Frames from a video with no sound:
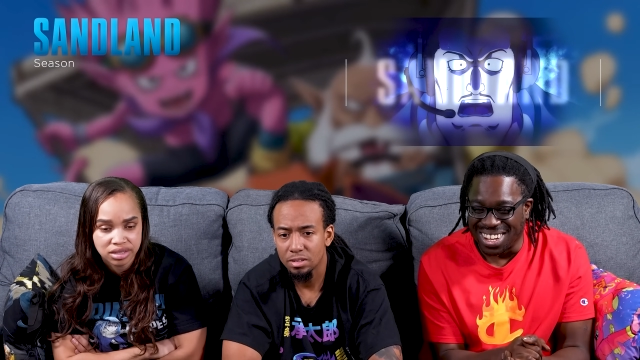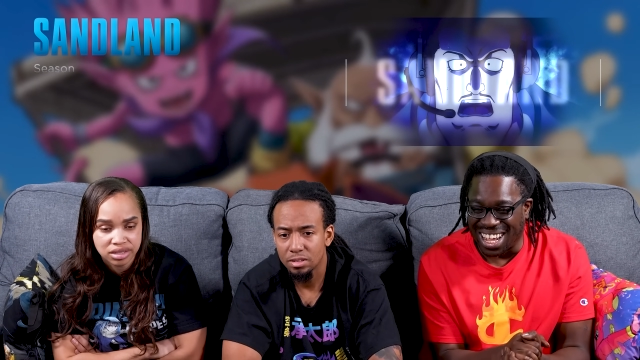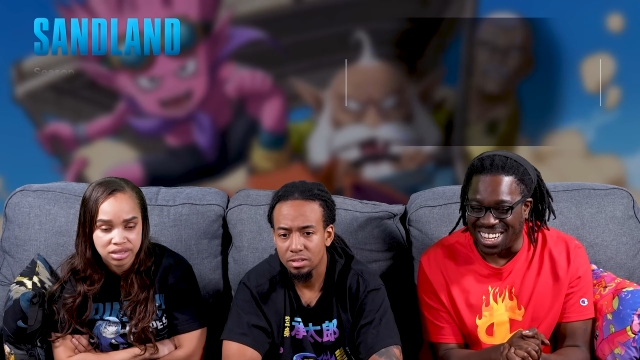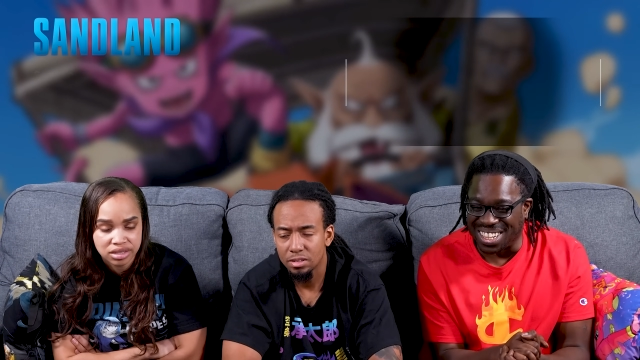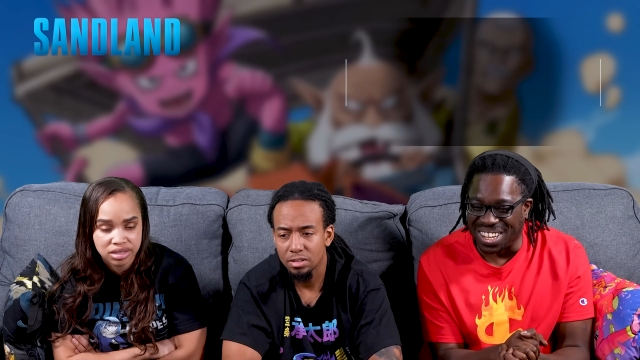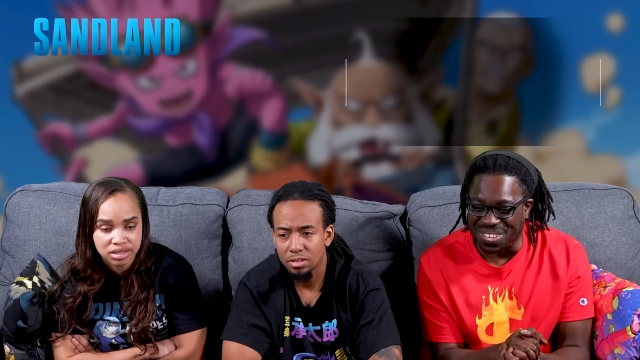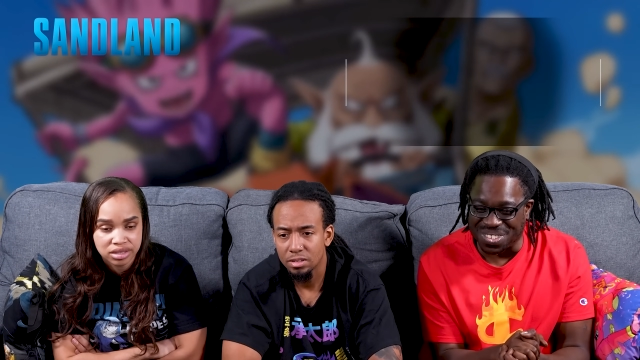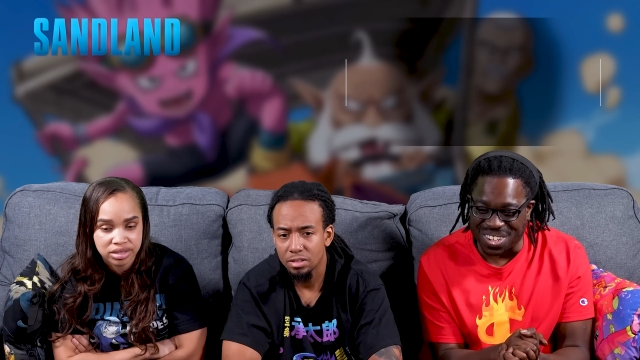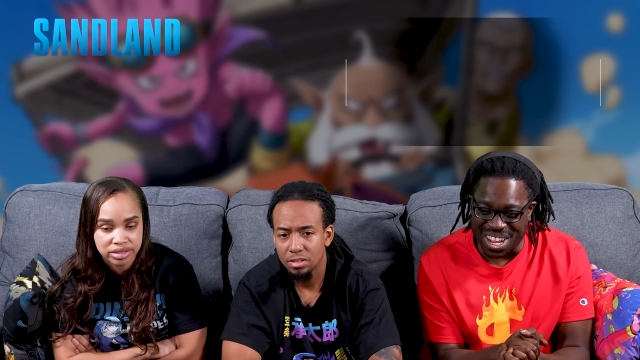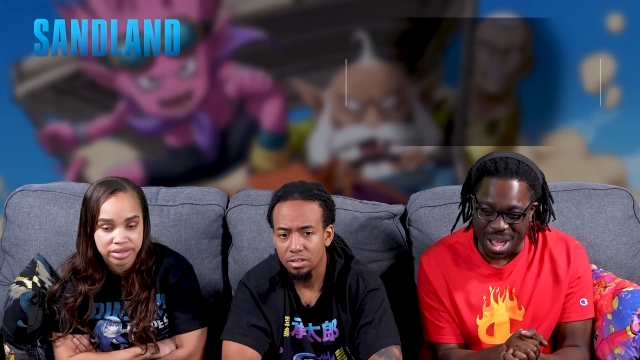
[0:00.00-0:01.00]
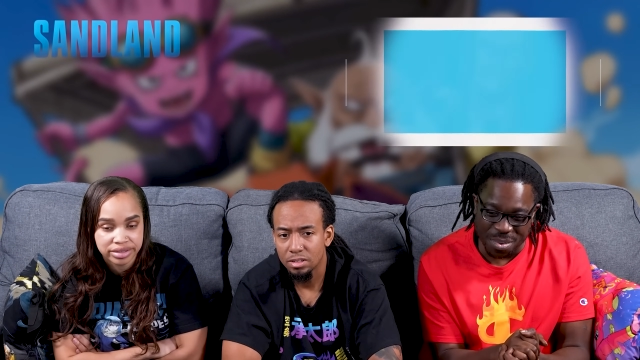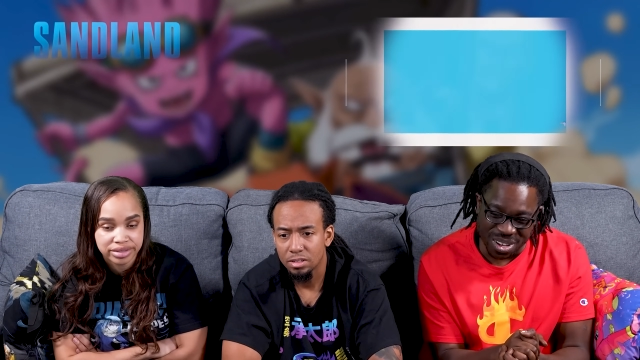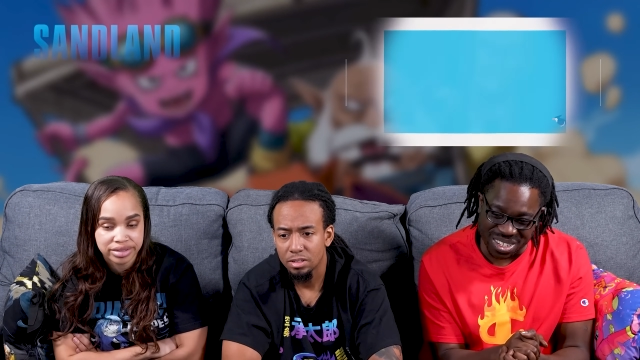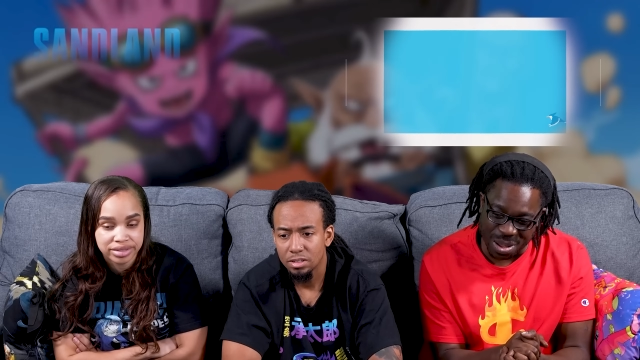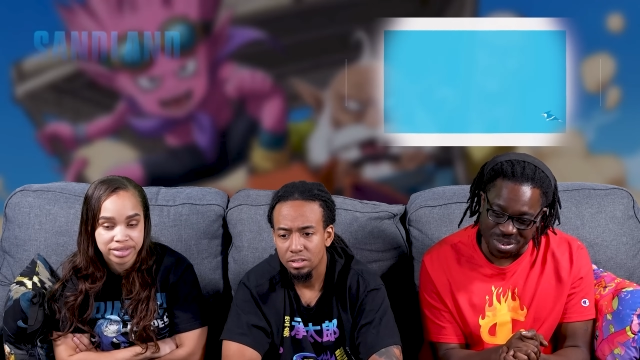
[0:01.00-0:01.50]
Speaker 1: I didn't think it was gonna happen
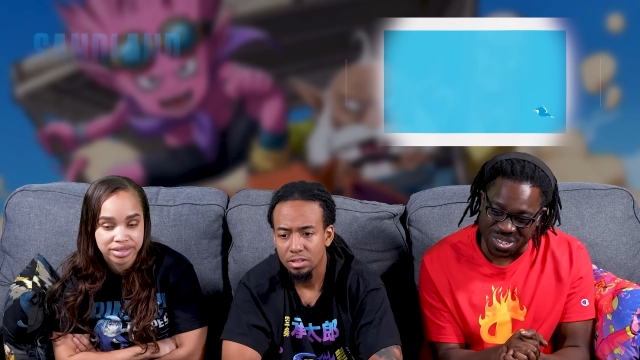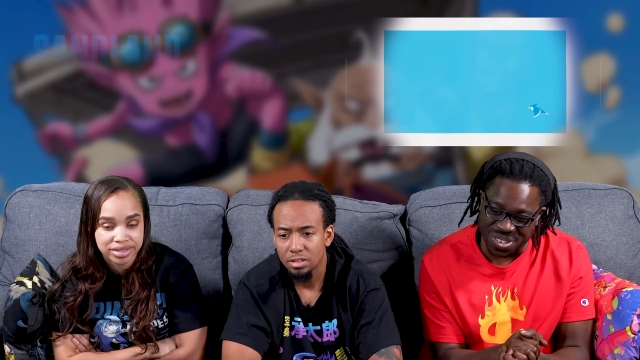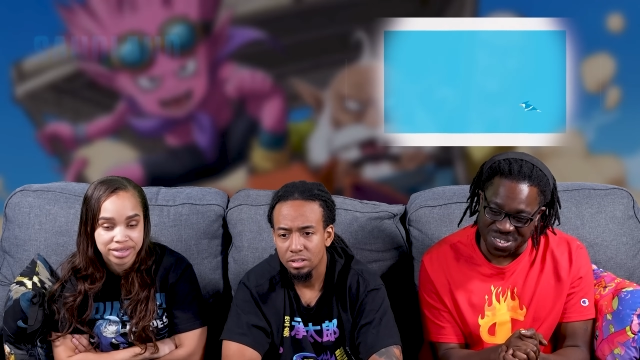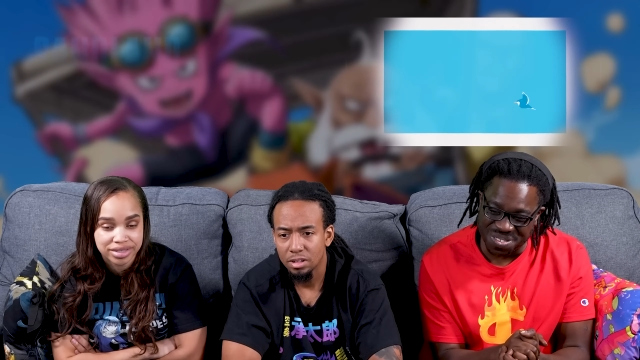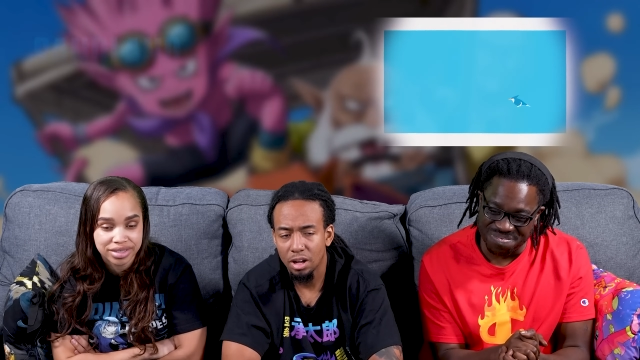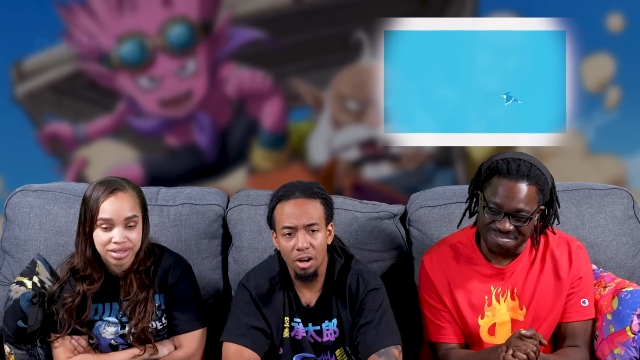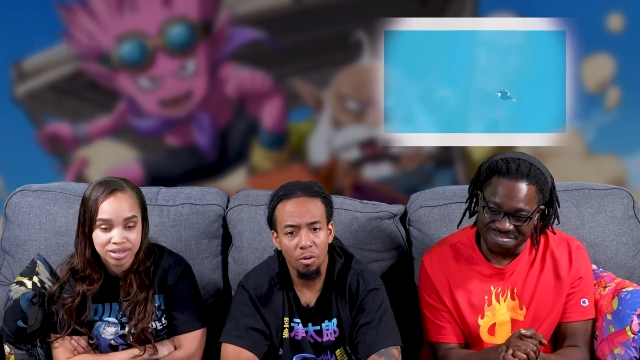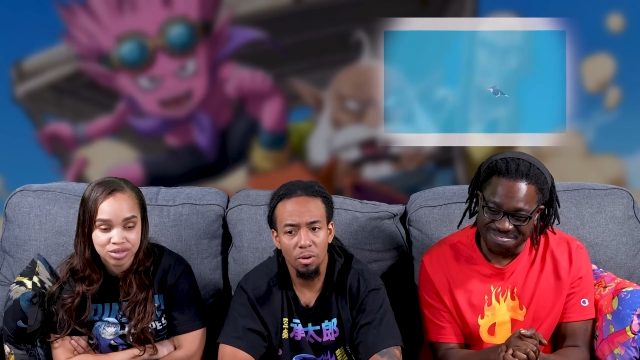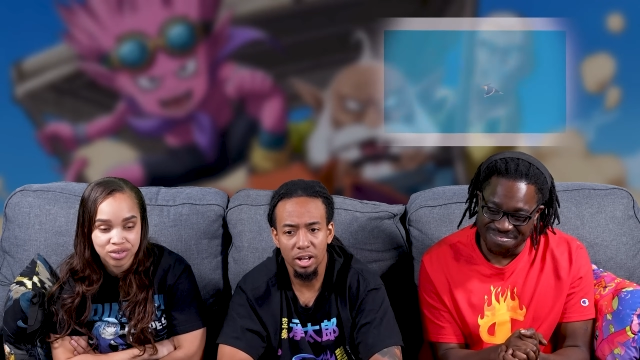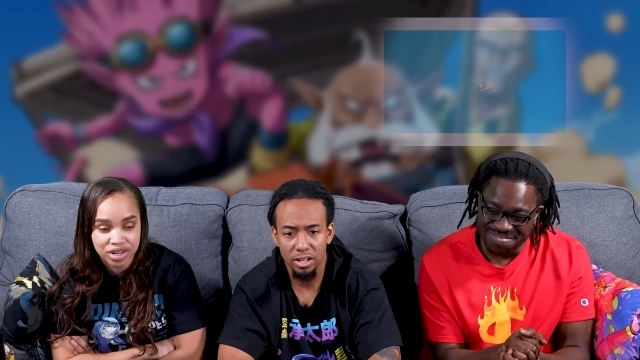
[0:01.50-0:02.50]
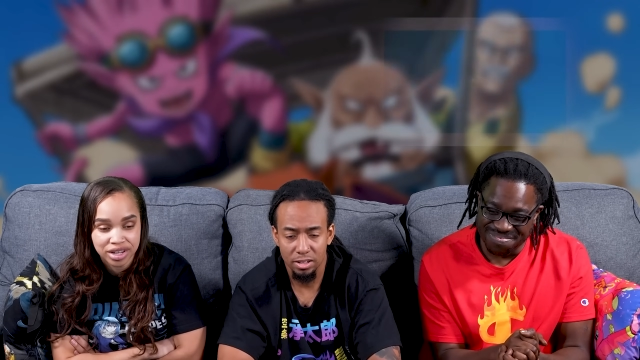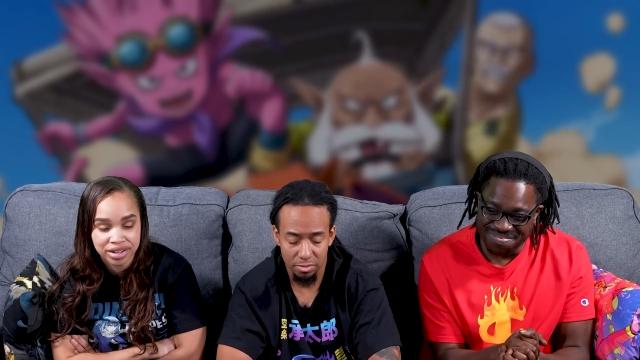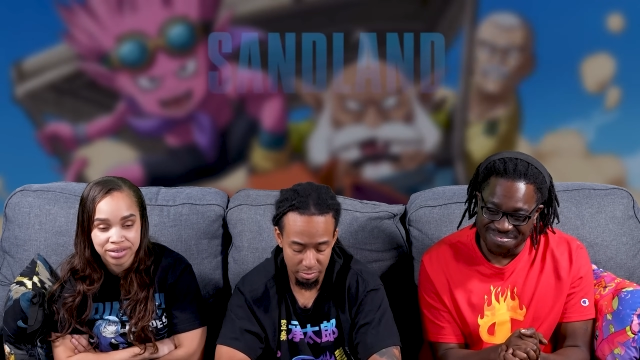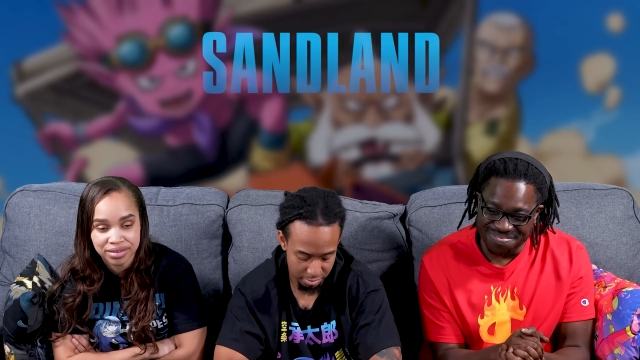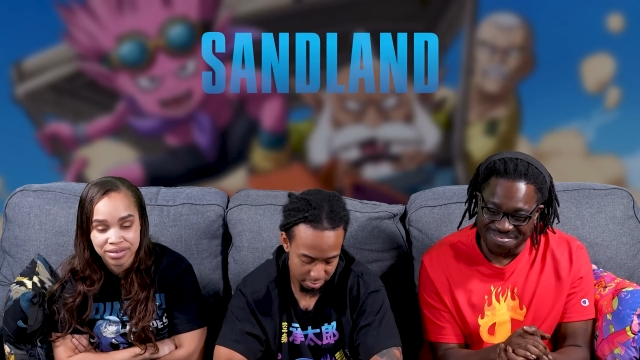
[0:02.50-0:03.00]
this episode. Oh, That's what? Funny.